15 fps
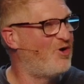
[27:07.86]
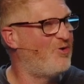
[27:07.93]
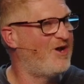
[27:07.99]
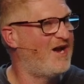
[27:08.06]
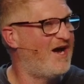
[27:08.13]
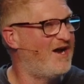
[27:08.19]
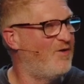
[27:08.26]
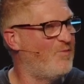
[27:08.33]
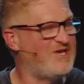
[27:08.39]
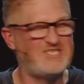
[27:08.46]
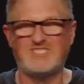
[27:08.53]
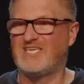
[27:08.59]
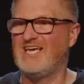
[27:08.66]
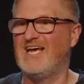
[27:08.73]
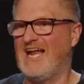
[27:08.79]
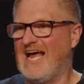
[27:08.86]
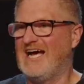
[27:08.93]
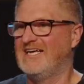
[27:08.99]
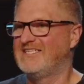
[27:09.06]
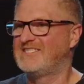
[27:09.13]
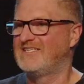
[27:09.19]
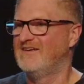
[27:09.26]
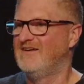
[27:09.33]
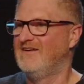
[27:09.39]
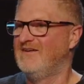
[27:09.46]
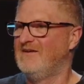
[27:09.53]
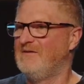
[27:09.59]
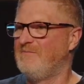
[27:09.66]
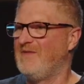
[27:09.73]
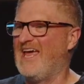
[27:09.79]
going on, and we see it as
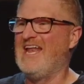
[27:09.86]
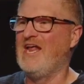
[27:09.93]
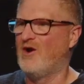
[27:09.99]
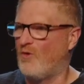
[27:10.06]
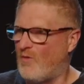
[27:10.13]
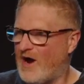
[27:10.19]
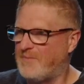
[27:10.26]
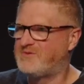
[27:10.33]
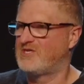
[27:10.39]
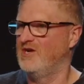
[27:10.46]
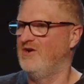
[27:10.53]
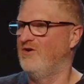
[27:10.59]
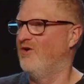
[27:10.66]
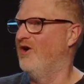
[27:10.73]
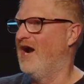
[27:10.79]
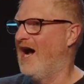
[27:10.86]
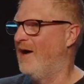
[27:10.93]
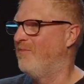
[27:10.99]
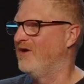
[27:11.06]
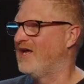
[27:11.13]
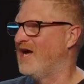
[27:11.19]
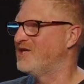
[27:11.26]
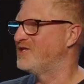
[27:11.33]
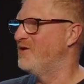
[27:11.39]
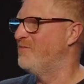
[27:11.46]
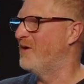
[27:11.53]
an interruption or an obligation.